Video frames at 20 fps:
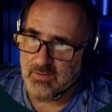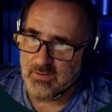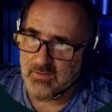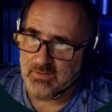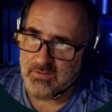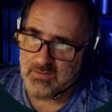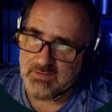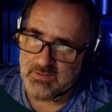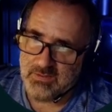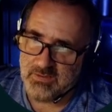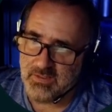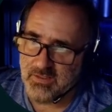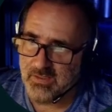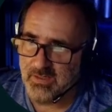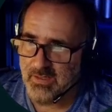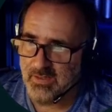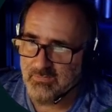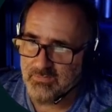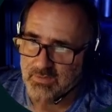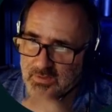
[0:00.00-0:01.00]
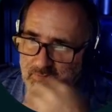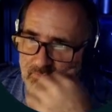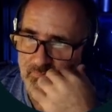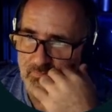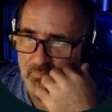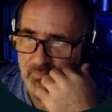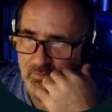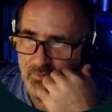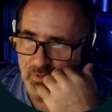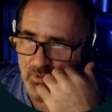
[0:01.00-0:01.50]
You just kind of have to
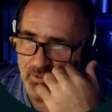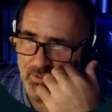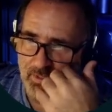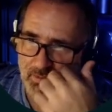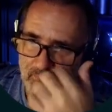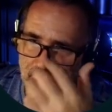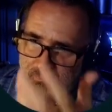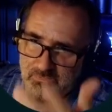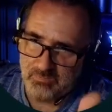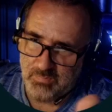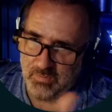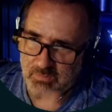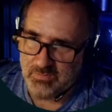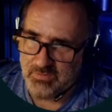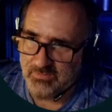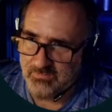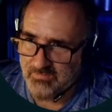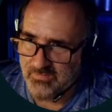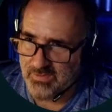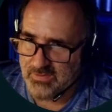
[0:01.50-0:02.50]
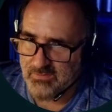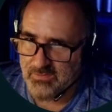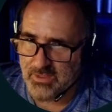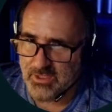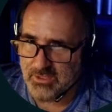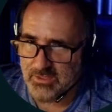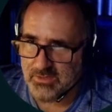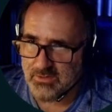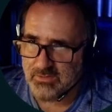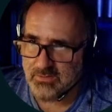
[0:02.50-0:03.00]
look at both
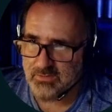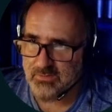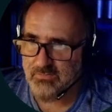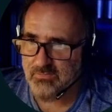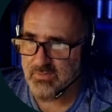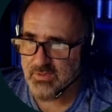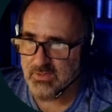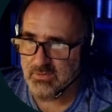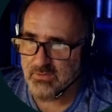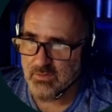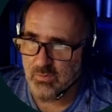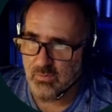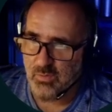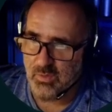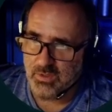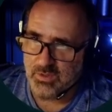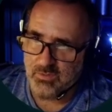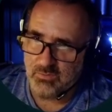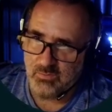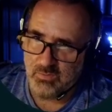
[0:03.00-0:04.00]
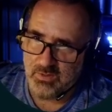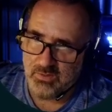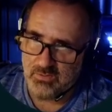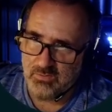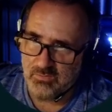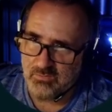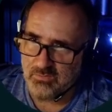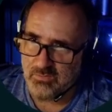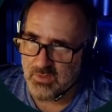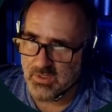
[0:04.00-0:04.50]
configurations and figure out what you want to
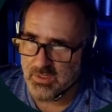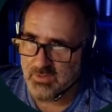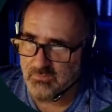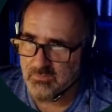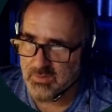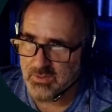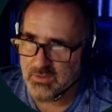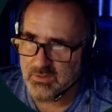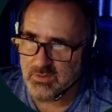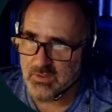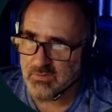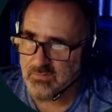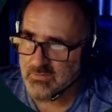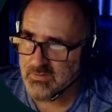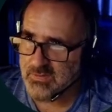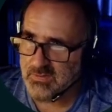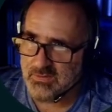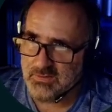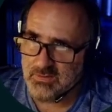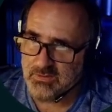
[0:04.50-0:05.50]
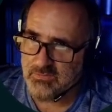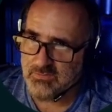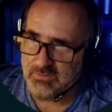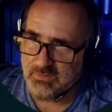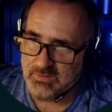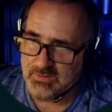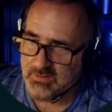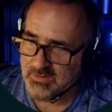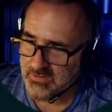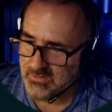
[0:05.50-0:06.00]
override and what you don't, because this
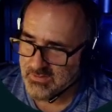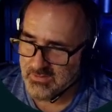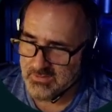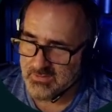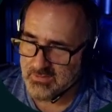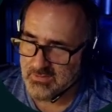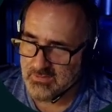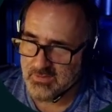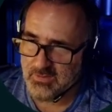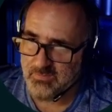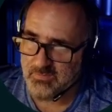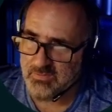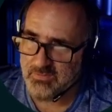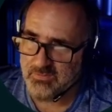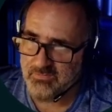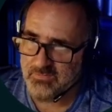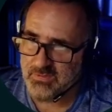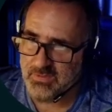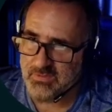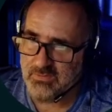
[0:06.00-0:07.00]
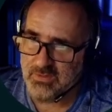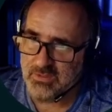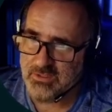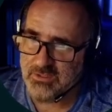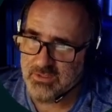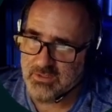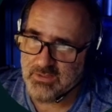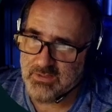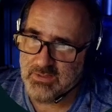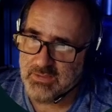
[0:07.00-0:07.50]
really is just a sample
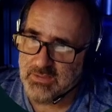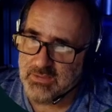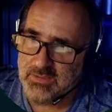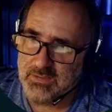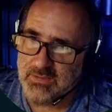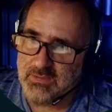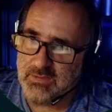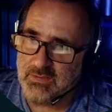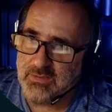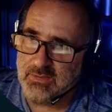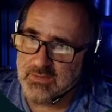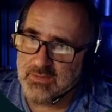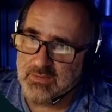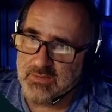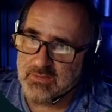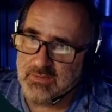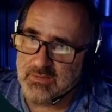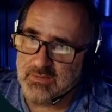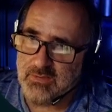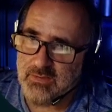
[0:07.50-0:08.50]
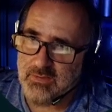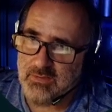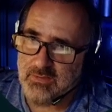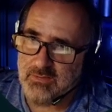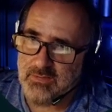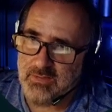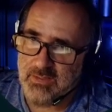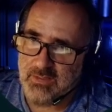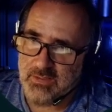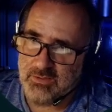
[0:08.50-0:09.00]
configuration.
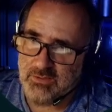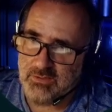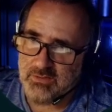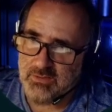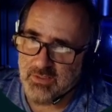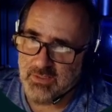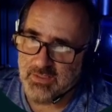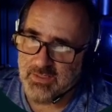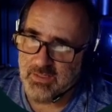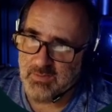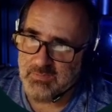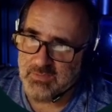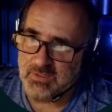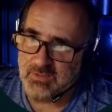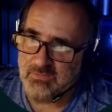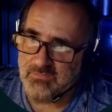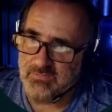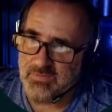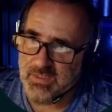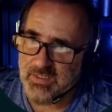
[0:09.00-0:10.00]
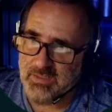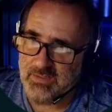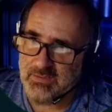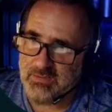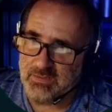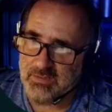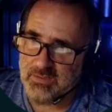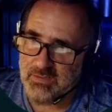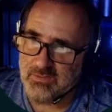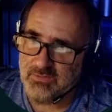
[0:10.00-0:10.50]
And then I kept in the fan and
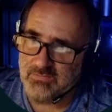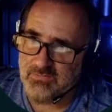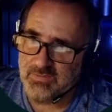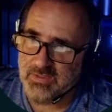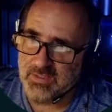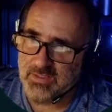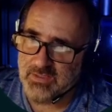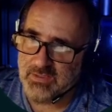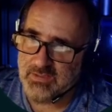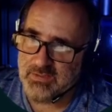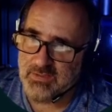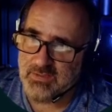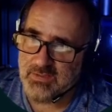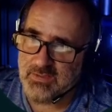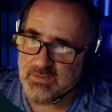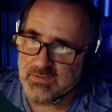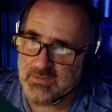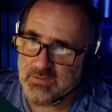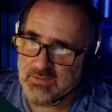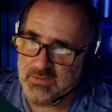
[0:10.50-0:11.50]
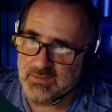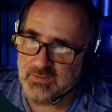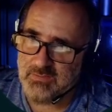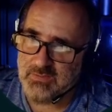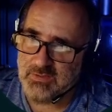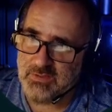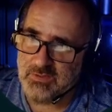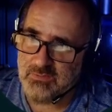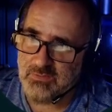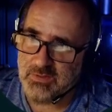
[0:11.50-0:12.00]
the heater fan and the
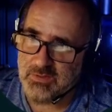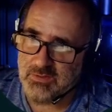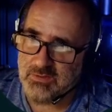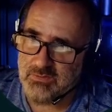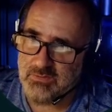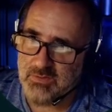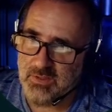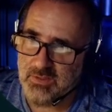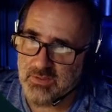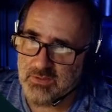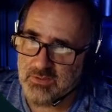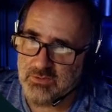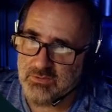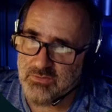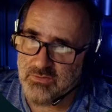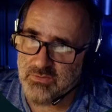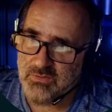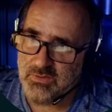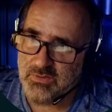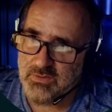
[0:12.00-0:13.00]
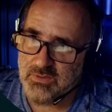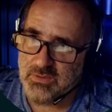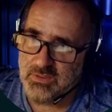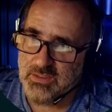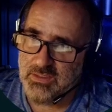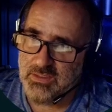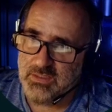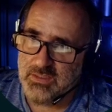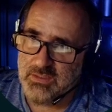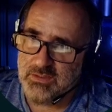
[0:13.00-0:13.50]
TMC 229 extruder.
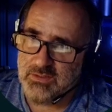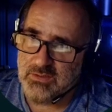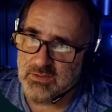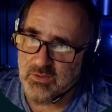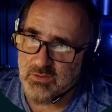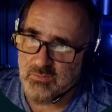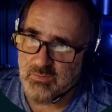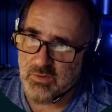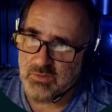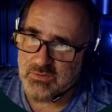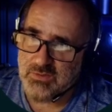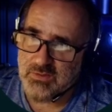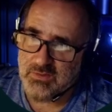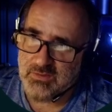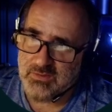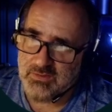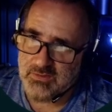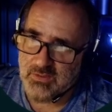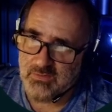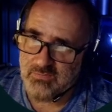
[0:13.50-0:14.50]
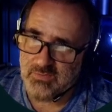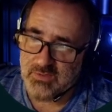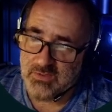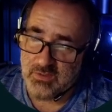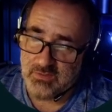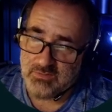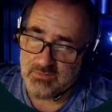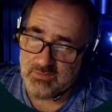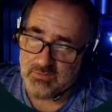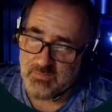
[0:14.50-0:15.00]
So most of this stuff is
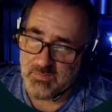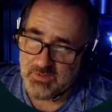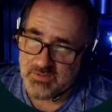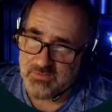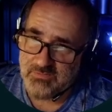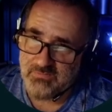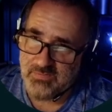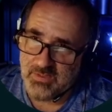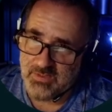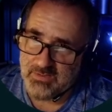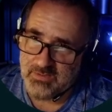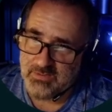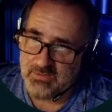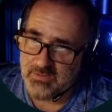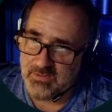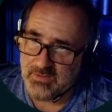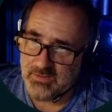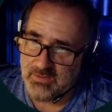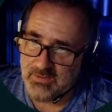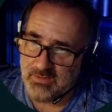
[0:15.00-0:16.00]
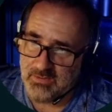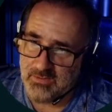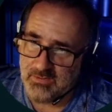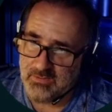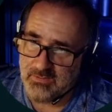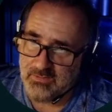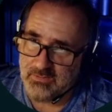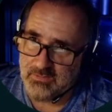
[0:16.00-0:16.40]
also specified in the